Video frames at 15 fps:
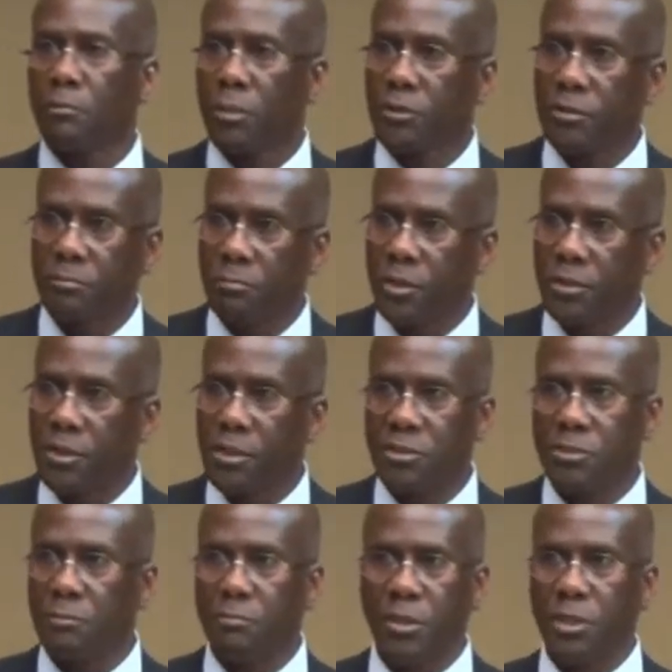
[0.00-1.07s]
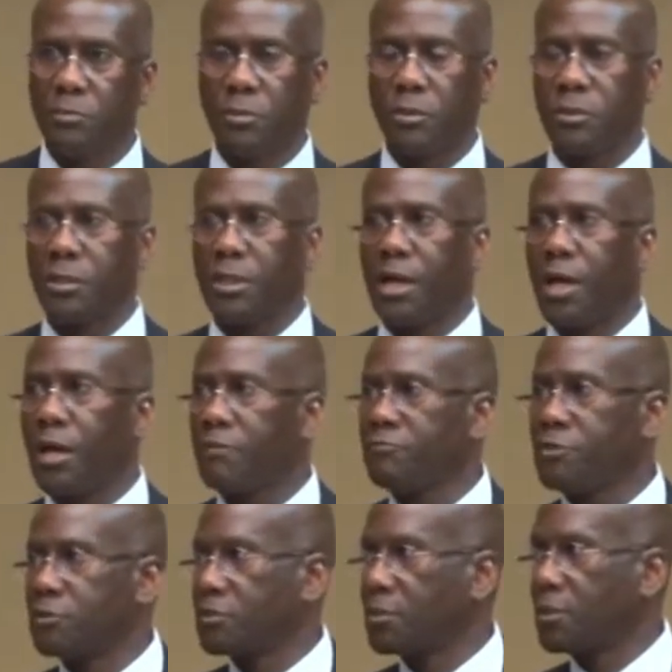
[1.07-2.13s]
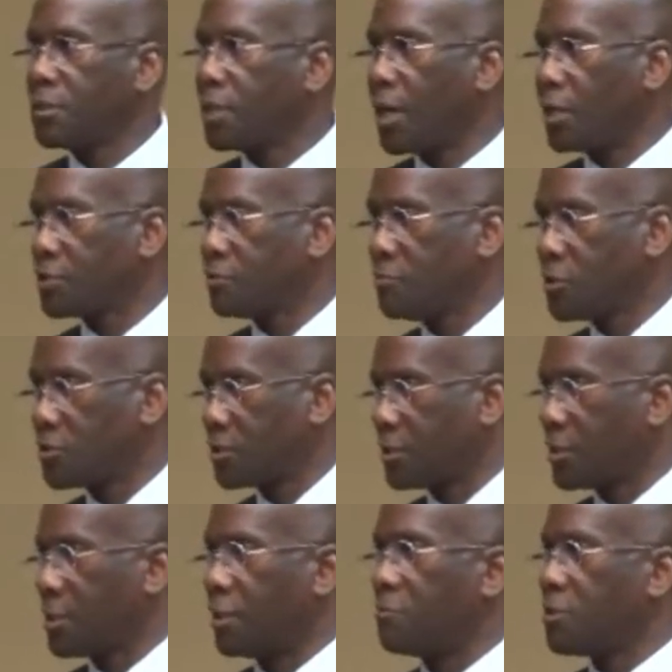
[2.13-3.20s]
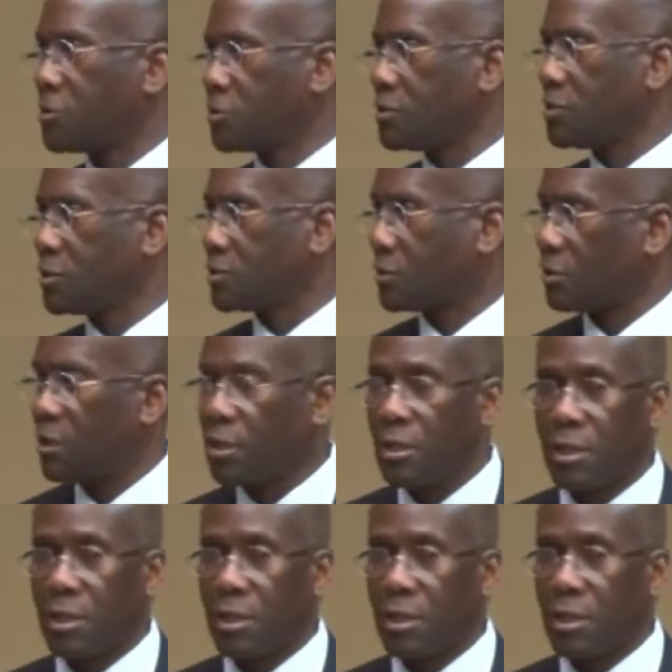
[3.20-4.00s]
But there are some people that I have just got to mention, and I mentioned just a